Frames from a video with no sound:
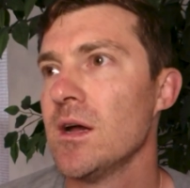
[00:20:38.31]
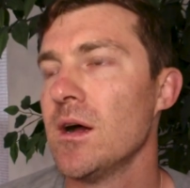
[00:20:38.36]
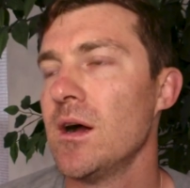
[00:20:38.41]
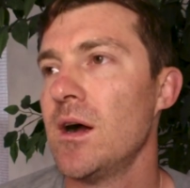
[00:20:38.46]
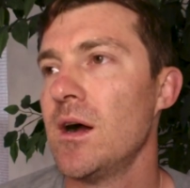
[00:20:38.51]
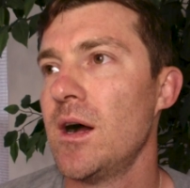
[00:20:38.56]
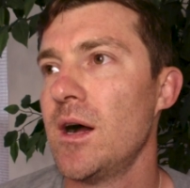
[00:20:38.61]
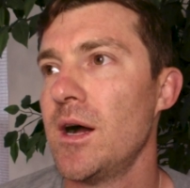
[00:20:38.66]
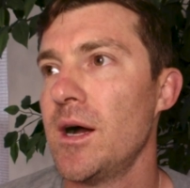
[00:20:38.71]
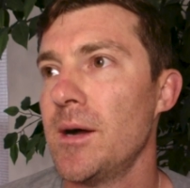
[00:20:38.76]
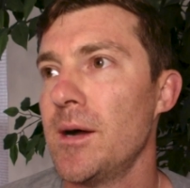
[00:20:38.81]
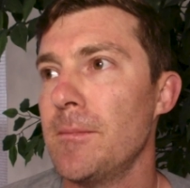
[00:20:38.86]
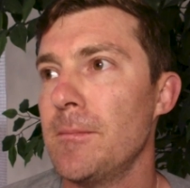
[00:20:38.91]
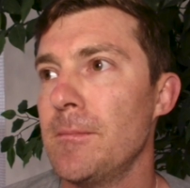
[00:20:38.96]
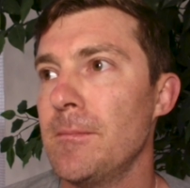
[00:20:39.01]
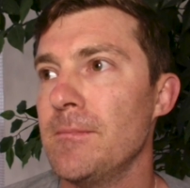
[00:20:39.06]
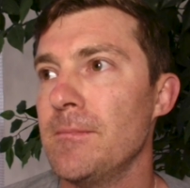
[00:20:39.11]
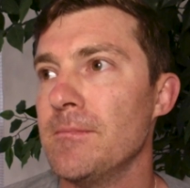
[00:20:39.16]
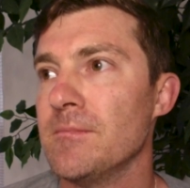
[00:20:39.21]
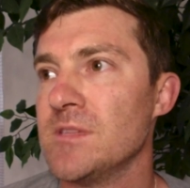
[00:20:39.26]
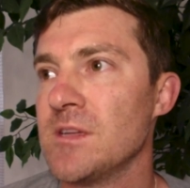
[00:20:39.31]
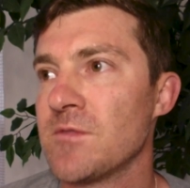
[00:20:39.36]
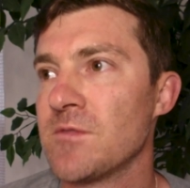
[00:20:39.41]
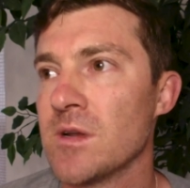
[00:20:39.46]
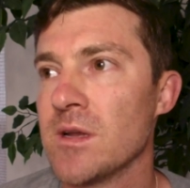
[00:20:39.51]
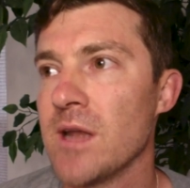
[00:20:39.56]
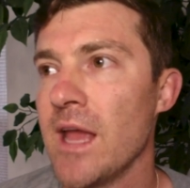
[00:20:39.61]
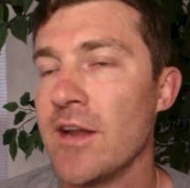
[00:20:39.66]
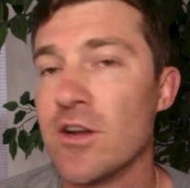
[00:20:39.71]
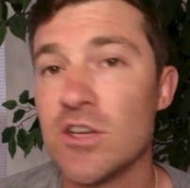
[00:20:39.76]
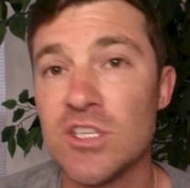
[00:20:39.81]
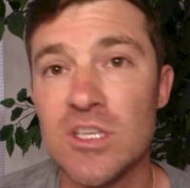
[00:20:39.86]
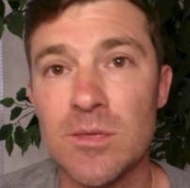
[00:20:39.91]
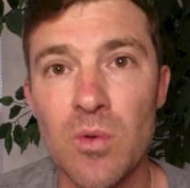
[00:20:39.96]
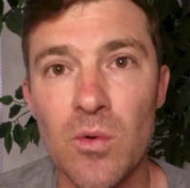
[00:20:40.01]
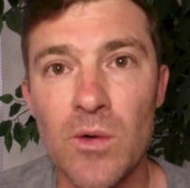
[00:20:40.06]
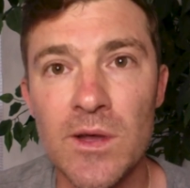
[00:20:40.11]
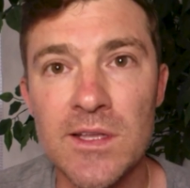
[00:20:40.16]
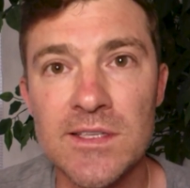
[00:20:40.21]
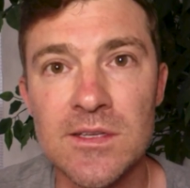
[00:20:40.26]
um, different energy
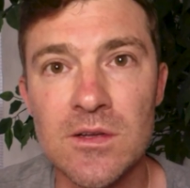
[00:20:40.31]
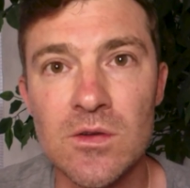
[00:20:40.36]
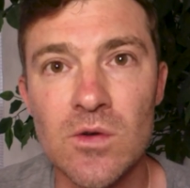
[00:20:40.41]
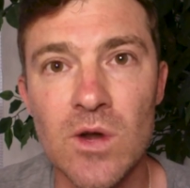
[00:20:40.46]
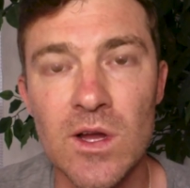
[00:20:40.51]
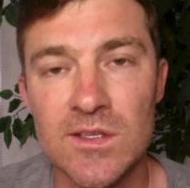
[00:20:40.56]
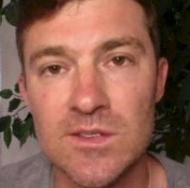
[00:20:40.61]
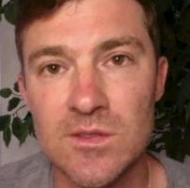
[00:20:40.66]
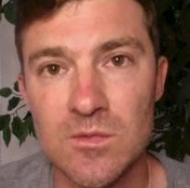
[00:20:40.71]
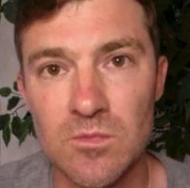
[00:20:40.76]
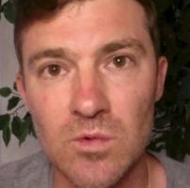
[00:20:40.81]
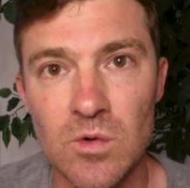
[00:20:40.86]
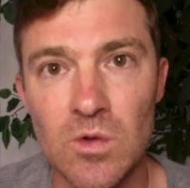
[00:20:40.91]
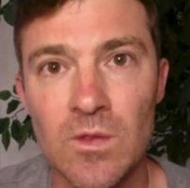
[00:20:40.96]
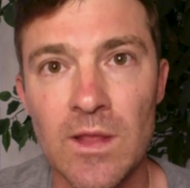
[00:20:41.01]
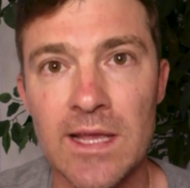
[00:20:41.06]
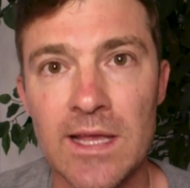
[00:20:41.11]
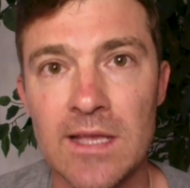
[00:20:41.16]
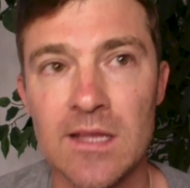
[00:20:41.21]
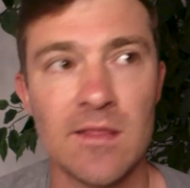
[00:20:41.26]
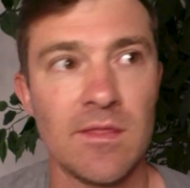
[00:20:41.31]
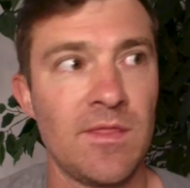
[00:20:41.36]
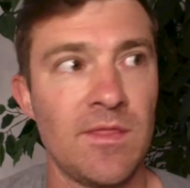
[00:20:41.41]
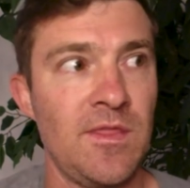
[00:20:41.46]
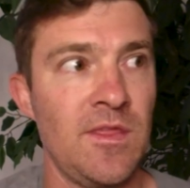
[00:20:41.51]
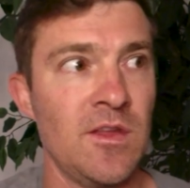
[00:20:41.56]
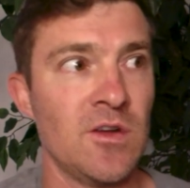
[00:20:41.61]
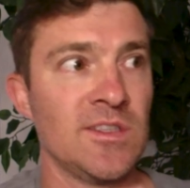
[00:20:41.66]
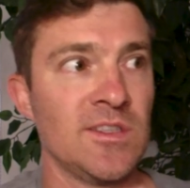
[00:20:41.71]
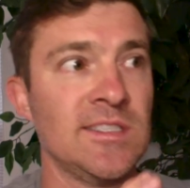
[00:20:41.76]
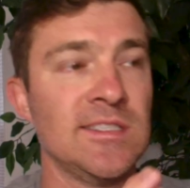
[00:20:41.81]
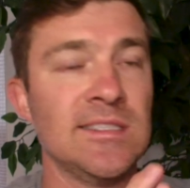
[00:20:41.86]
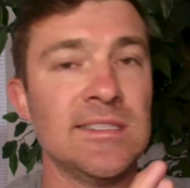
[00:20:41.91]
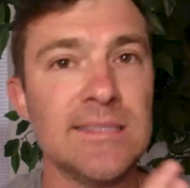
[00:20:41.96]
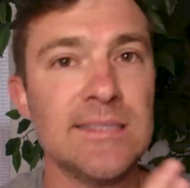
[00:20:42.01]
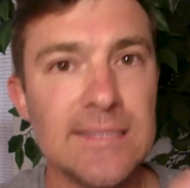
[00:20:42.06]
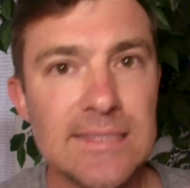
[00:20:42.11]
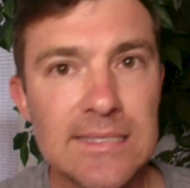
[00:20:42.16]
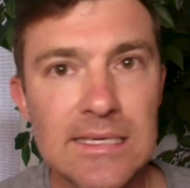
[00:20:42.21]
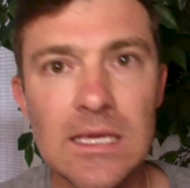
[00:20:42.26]
points across the world, like there's
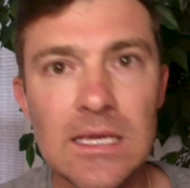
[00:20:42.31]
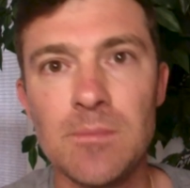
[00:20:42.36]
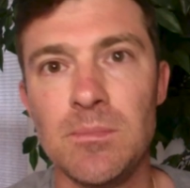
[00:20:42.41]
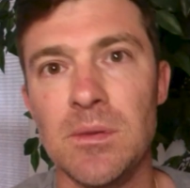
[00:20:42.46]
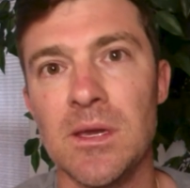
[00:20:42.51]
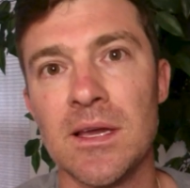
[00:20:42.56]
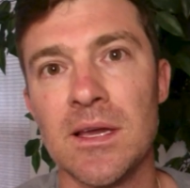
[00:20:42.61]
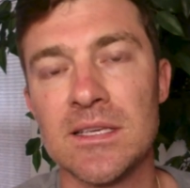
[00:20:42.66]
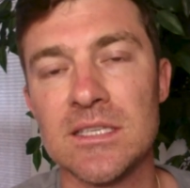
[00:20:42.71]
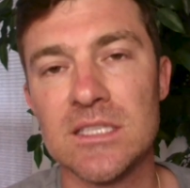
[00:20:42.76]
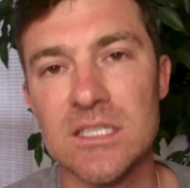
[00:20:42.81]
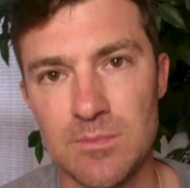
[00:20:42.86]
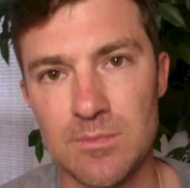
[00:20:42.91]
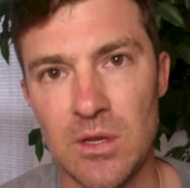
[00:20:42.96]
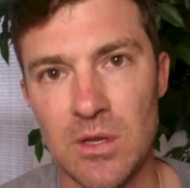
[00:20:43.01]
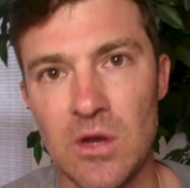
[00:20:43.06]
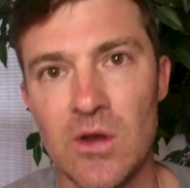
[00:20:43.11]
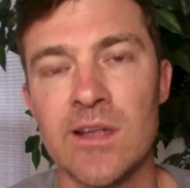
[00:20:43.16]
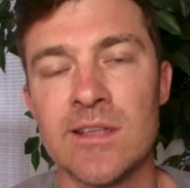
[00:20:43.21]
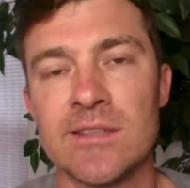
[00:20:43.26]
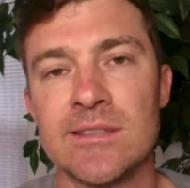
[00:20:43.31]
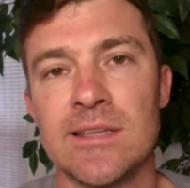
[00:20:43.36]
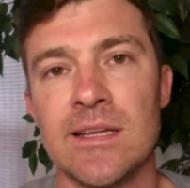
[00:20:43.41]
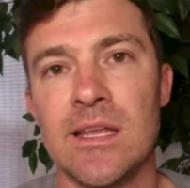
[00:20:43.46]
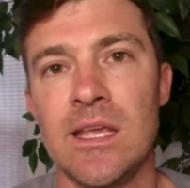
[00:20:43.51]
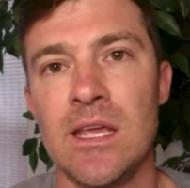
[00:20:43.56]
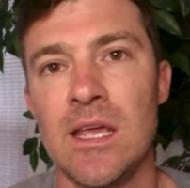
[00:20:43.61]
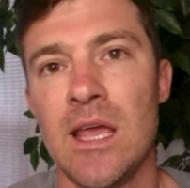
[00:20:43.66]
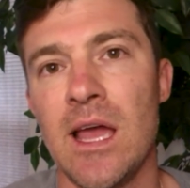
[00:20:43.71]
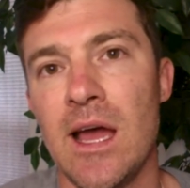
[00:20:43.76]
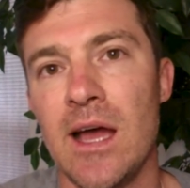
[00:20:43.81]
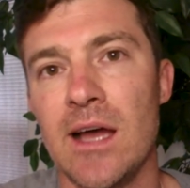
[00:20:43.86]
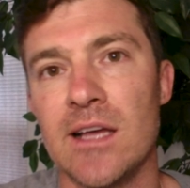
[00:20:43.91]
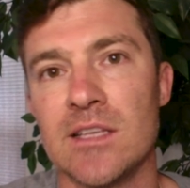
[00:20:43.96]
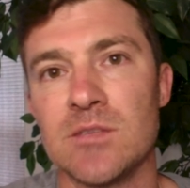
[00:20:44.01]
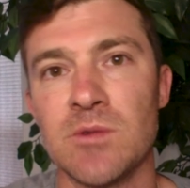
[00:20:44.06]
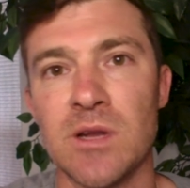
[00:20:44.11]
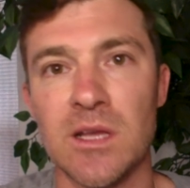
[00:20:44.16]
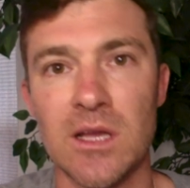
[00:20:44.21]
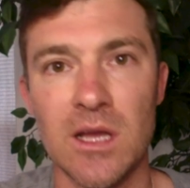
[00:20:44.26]
deep experience that he
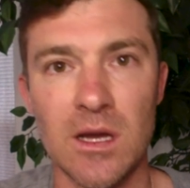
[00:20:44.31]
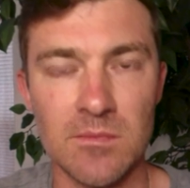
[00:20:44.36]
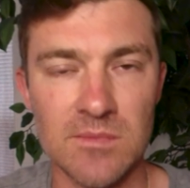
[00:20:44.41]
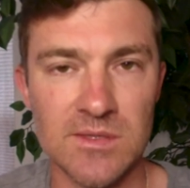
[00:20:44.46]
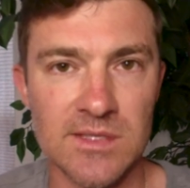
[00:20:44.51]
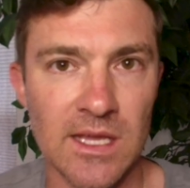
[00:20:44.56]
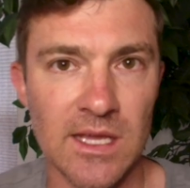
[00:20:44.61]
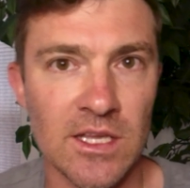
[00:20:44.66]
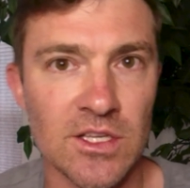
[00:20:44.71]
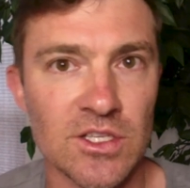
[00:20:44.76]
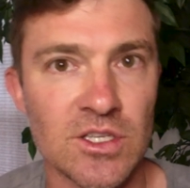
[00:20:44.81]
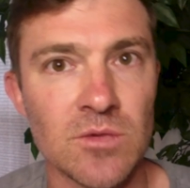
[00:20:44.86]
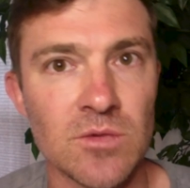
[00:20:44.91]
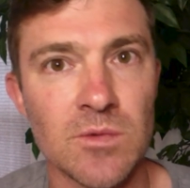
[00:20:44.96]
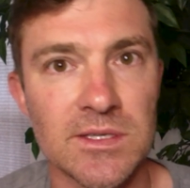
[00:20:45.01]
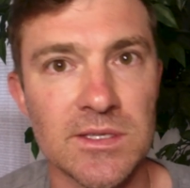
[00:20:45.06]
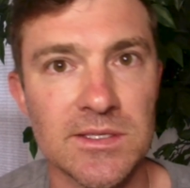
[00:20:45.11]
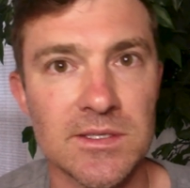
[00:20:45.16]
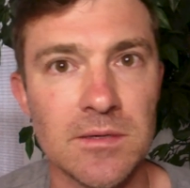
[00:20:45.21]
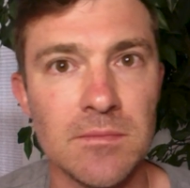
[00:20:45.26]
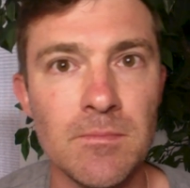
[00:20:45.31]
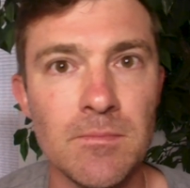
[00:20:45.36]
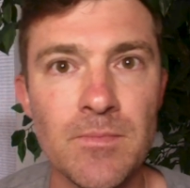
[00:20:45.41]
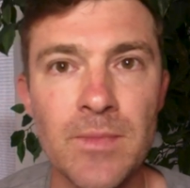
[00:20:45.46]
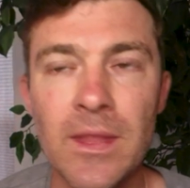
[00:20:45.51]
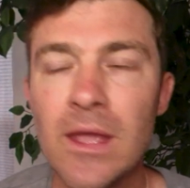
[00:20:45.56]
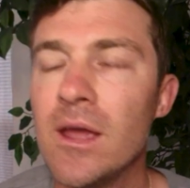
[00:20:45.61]
has when it comes to ancient wisdom.